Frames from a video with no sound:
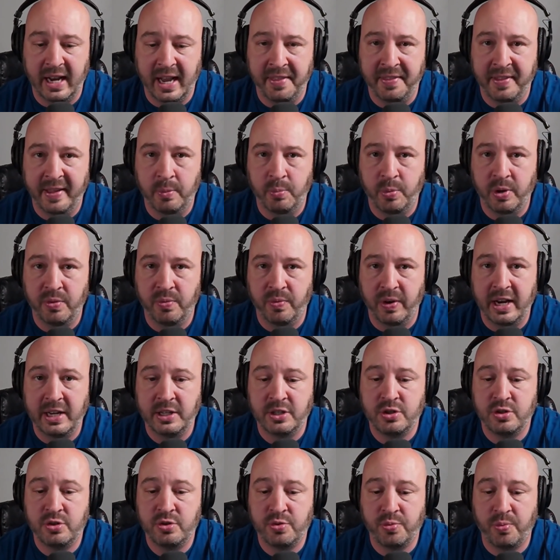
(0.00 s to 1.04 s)
And then when
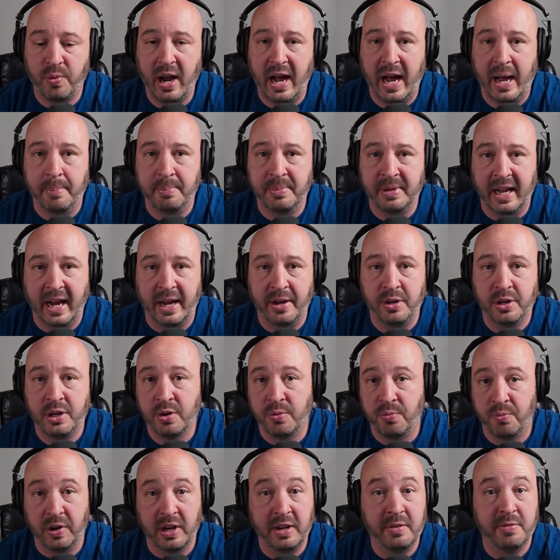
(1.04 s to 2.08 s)
rates drop, now you
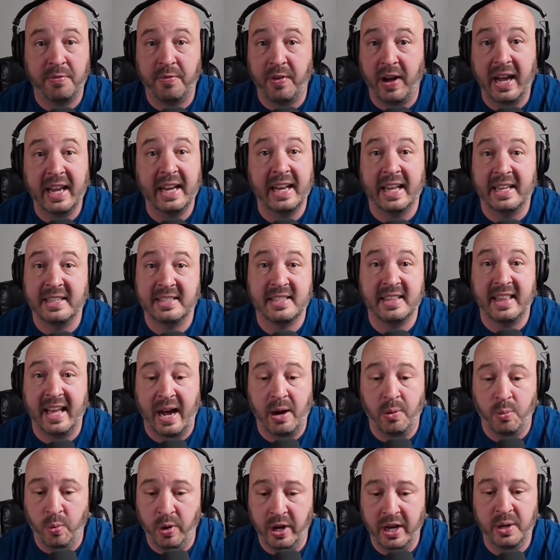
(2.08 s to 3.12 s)
can refinance
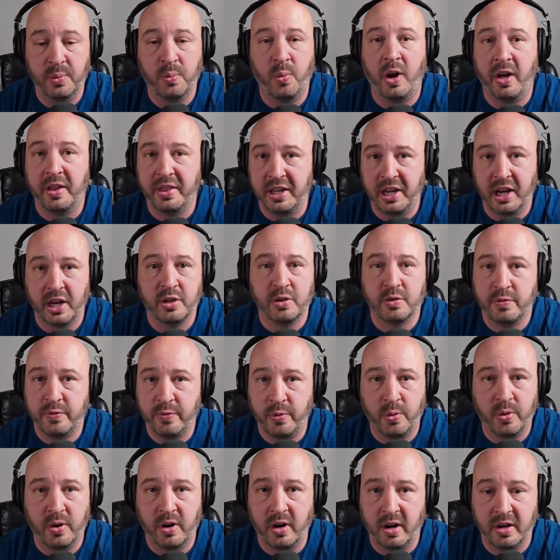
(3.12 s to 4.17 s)
that one while the other
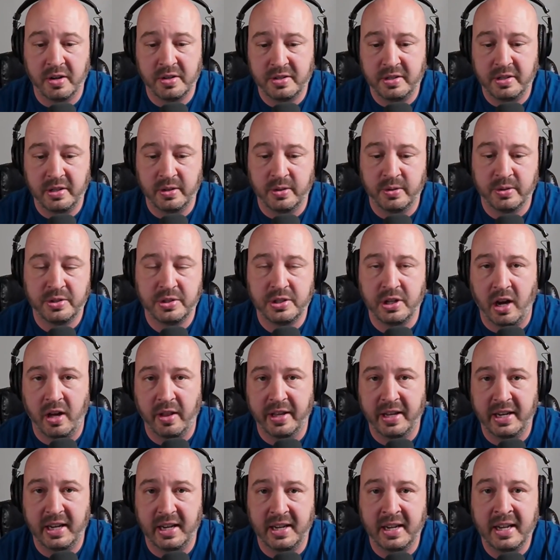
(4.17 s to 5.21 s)
four are still
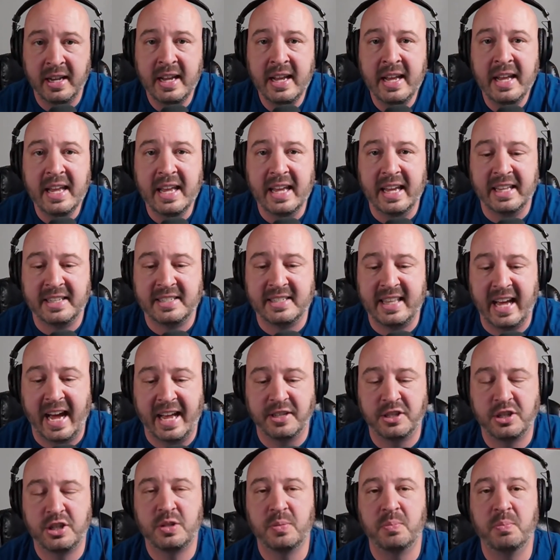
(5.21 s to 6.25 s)
solid and it's
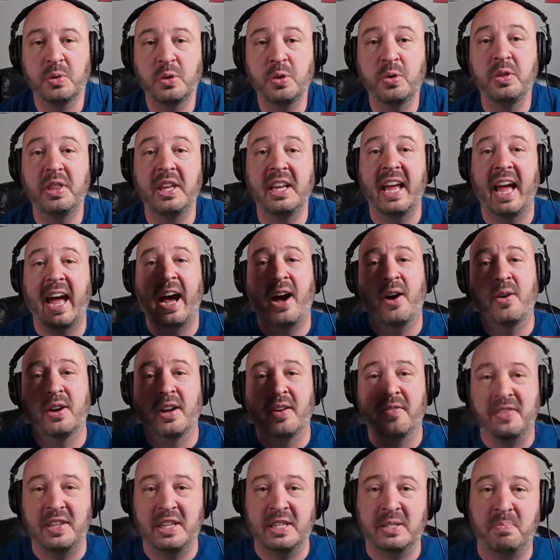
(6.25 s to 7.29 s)
that smoothing out
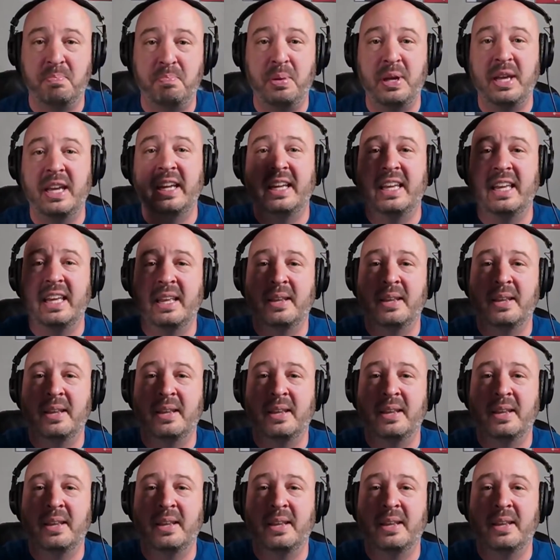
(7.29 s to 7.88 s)
of these big